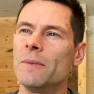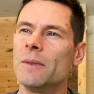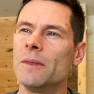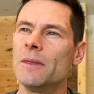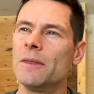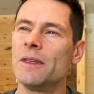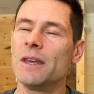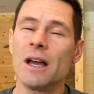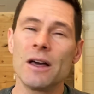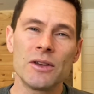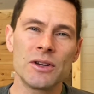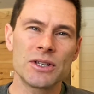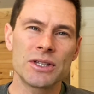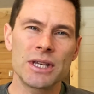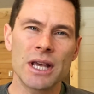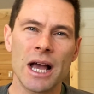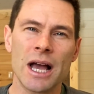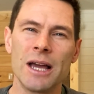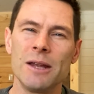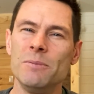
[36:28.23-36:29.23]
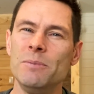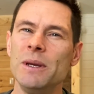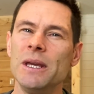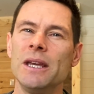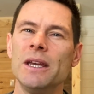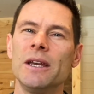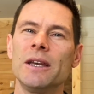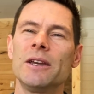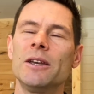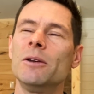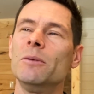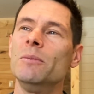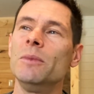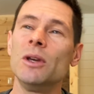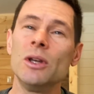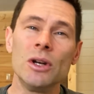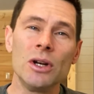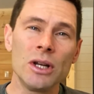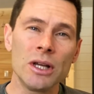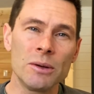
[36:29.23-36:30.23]
the other side, being in
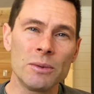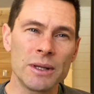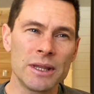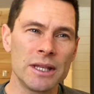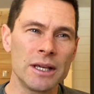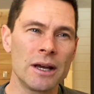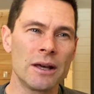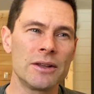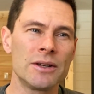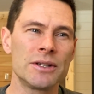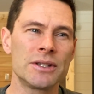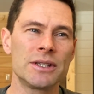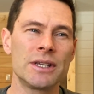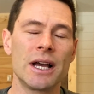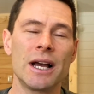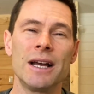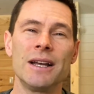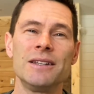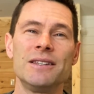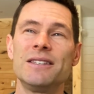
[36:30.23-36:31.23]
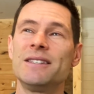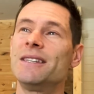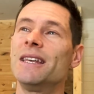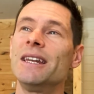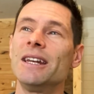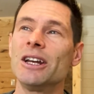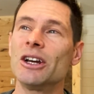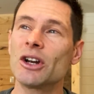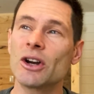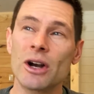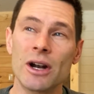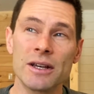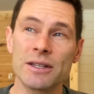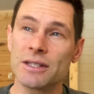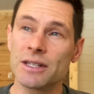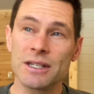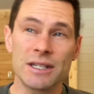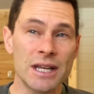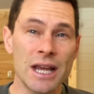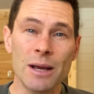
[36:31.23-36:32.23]
community with the other side, sitting across
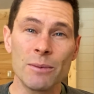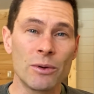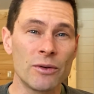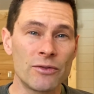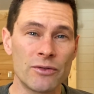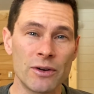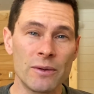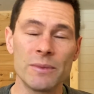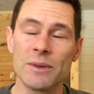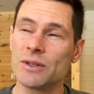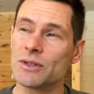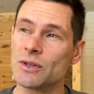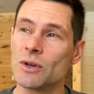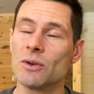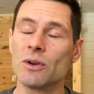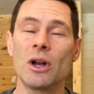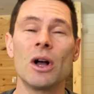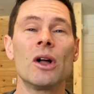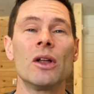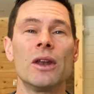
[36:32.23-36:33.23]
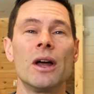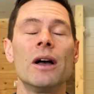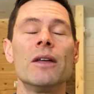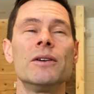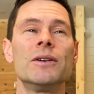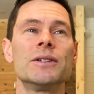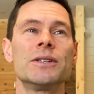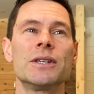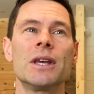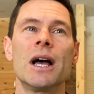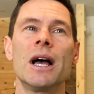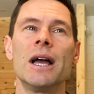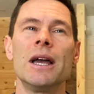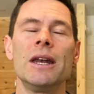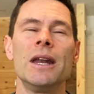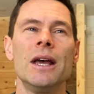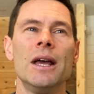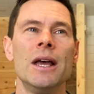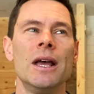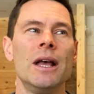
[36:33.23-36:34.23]
the table from the so-called other side,
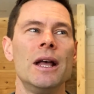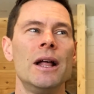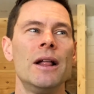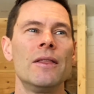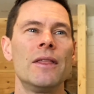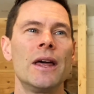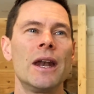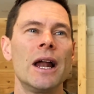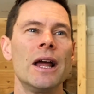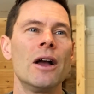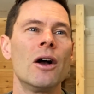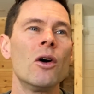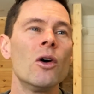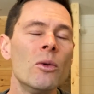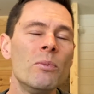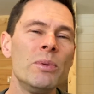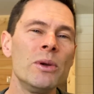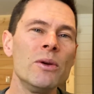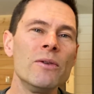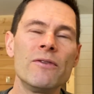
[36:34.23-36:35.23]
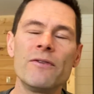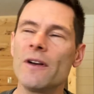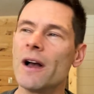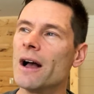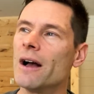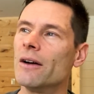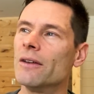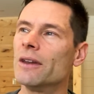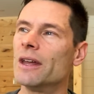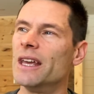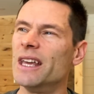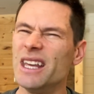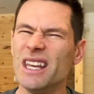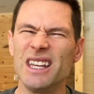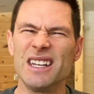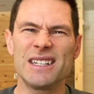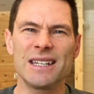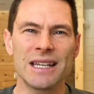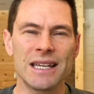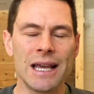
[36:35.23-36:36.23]
that I hope you found a
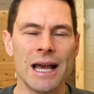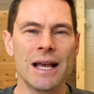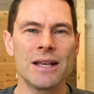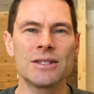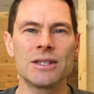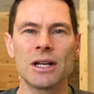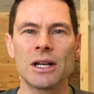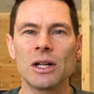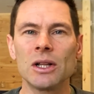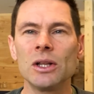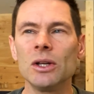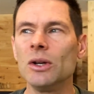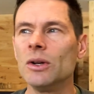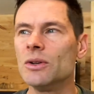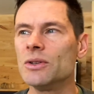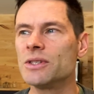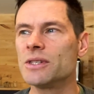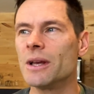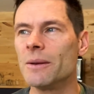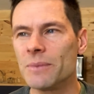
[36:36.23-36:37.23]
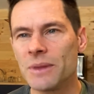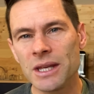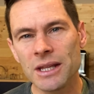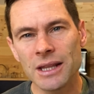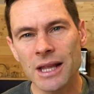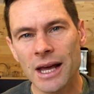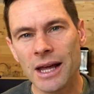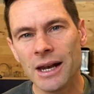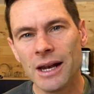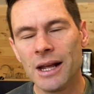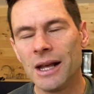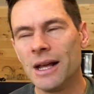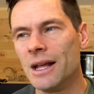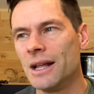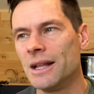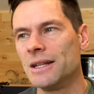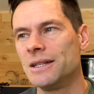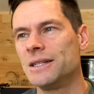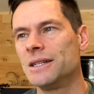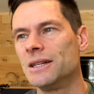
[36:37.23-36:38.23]
hint, a guess, a clue, something that
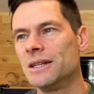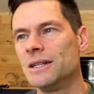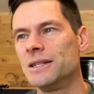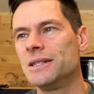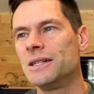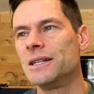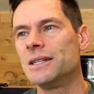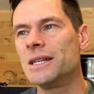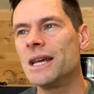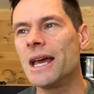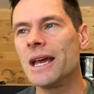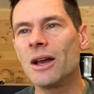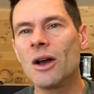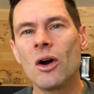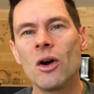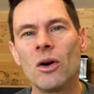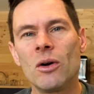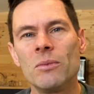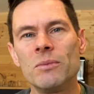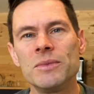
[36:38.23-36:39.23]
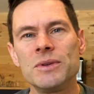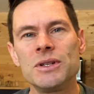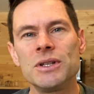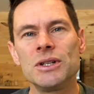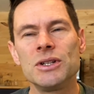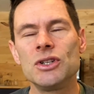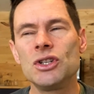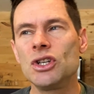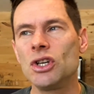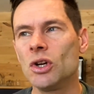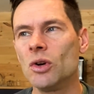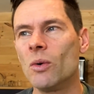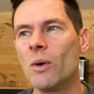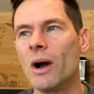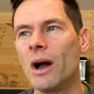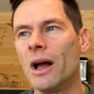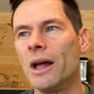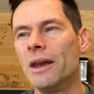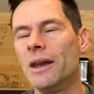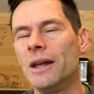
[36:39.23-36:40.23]
to take home, to chew
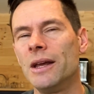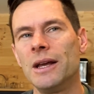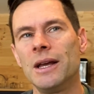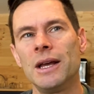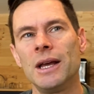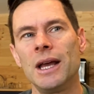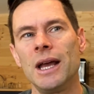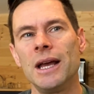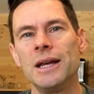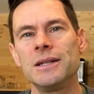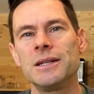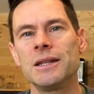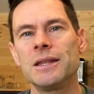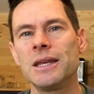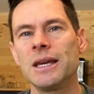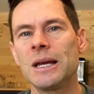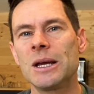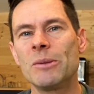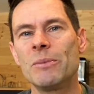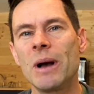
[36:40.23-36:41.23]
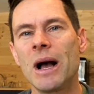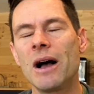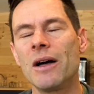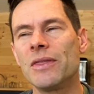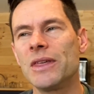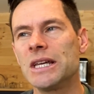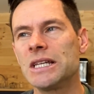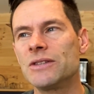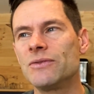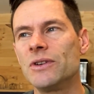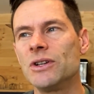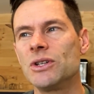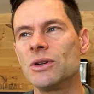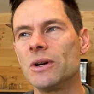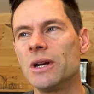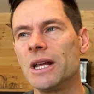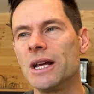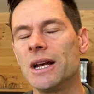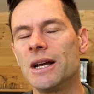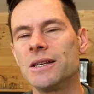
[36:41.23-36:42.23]
on, and to think about. Thanks for
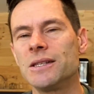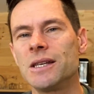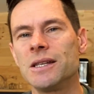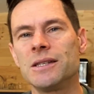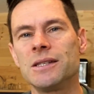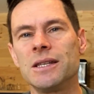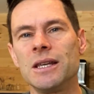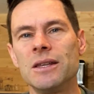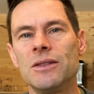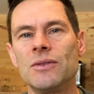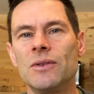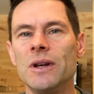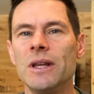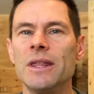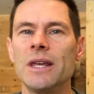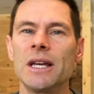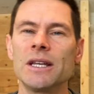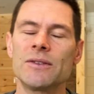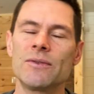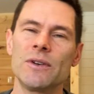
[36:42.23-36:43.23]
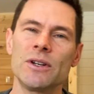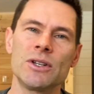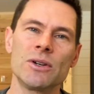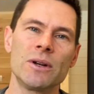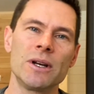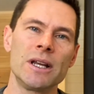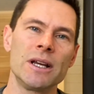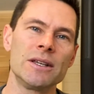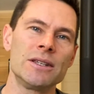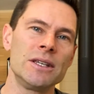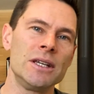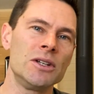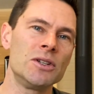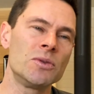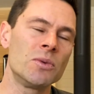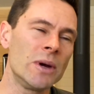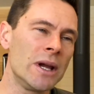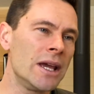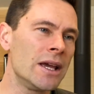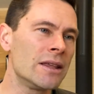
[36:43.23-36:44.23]
joining us at C3. Thanks for joining us each
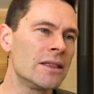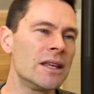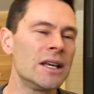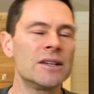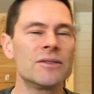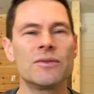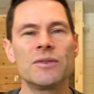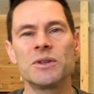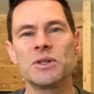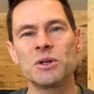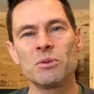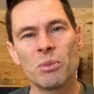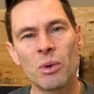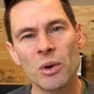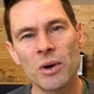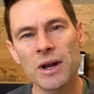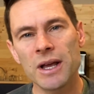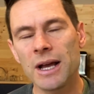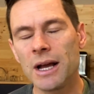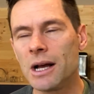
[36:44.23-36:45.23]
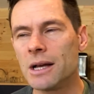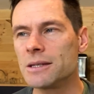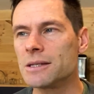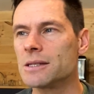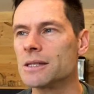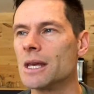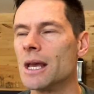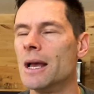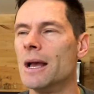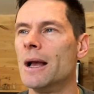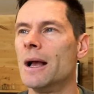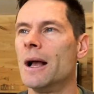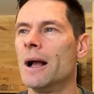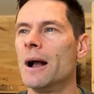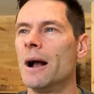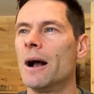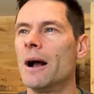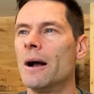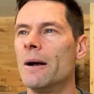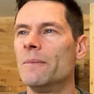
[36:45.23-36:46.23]
week. Thanks for supporting us.
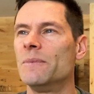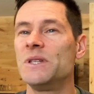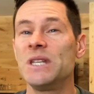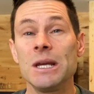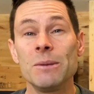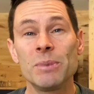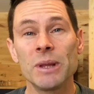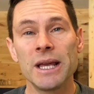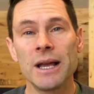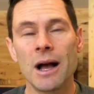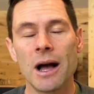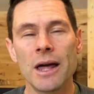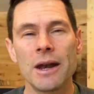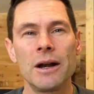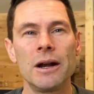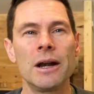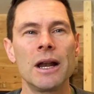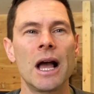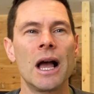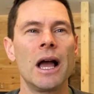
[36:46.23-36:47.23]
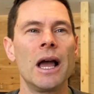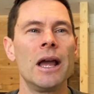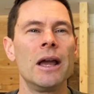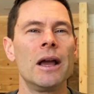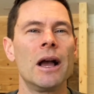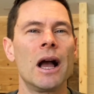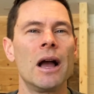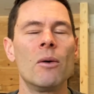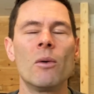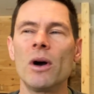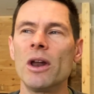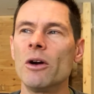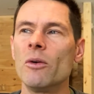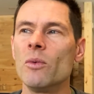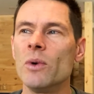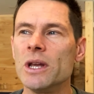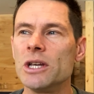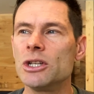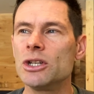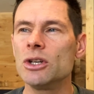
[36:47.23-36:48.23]
Deeply honored. I want to
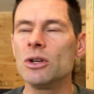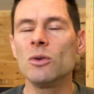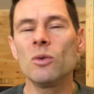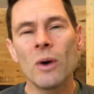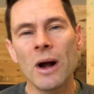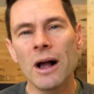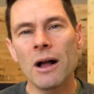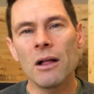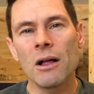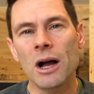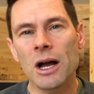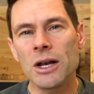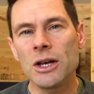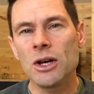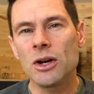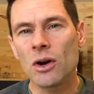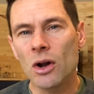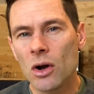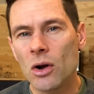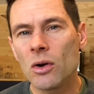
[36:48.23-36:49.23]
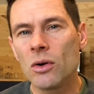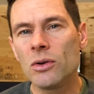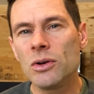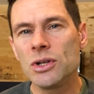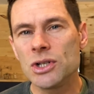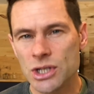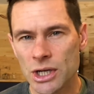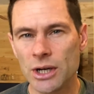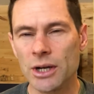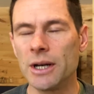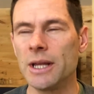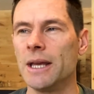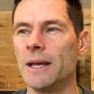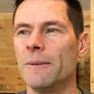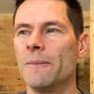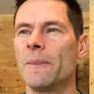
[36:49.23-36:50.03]
wish you well on your own journey.